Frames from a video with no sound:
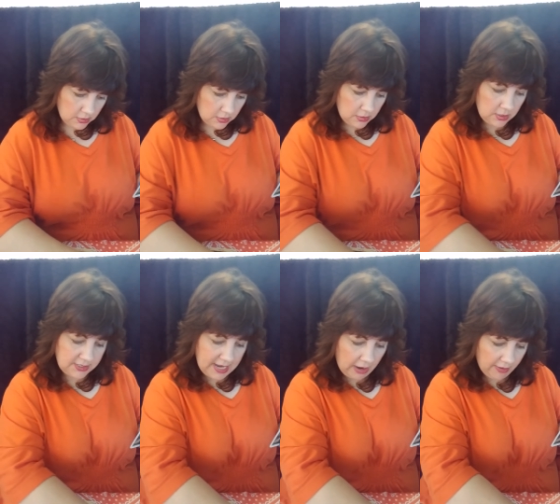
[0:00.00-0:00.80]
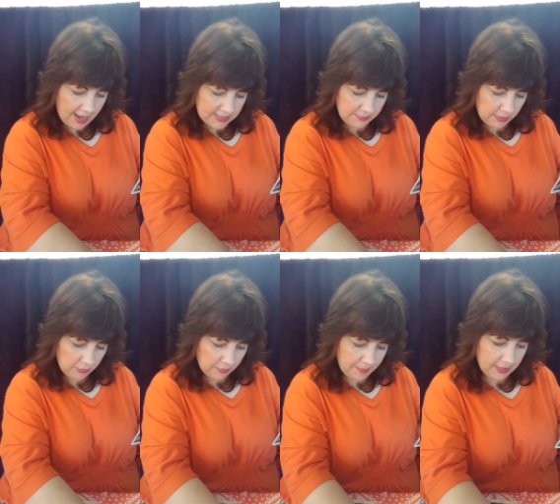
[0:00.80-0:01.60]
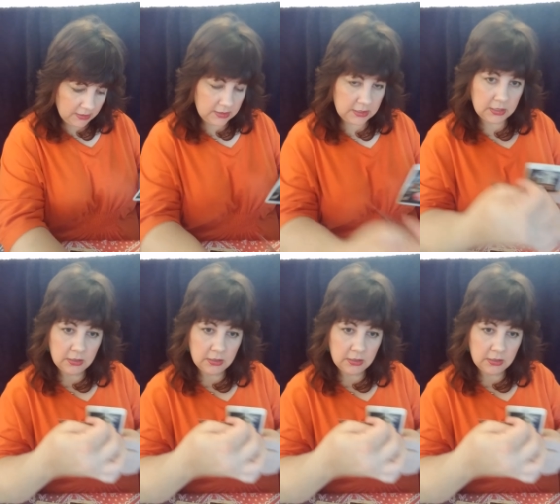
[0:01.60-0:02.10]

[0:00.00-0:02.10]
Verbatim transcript: The tower has been rebuilt.